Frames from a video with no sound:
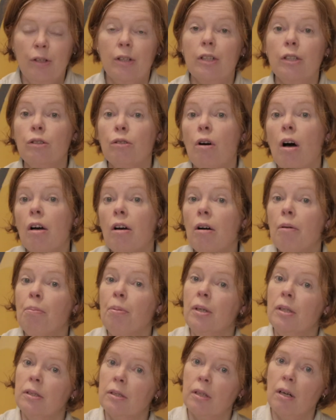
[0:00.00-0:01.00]
You can dry
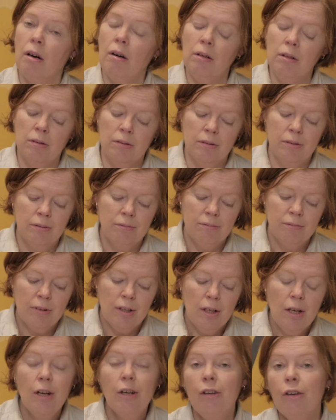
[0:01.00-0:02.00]
hop when it's cold.
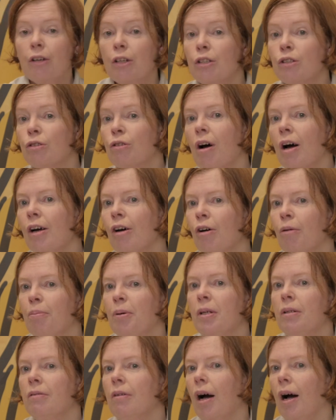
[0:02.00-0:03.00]
You can dry
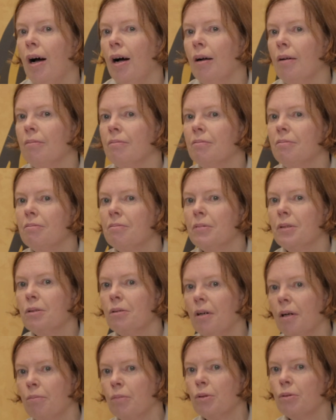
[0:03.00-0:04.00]
hop in,
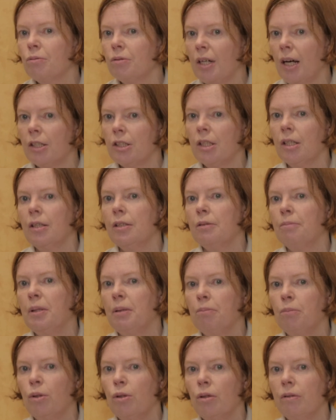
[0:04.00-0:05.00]
we'll touch a little
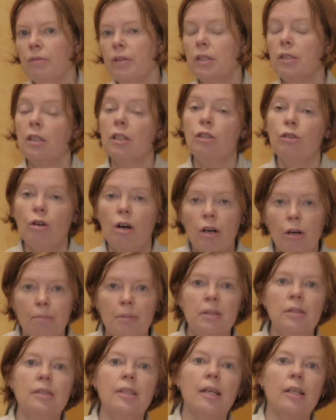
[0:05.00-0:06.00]
bit more on this, you can dry
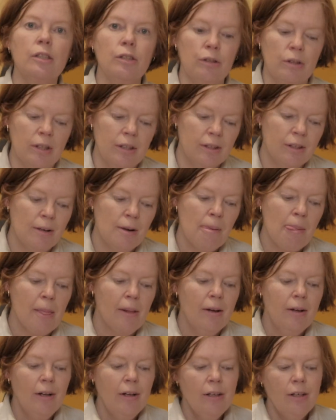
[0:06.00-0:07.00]
hop in secondary.
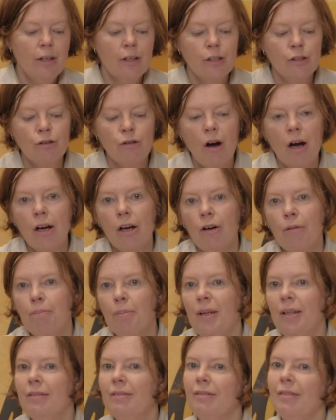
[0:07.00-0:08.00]
You can dry
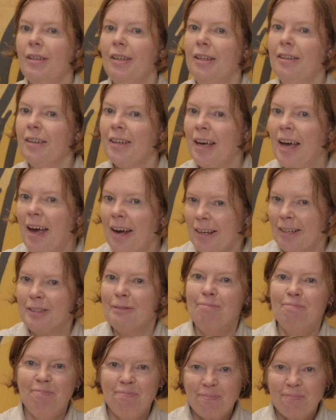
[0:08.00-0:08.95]
hop in a keg.